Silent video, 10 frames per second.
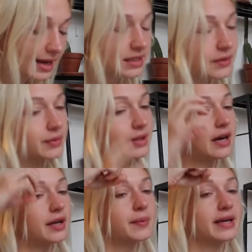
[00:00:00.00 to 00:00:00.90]
so if we look
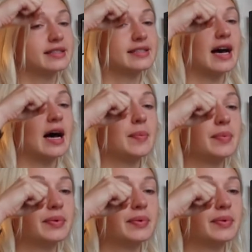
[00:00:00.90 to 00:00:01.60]
all the way on top,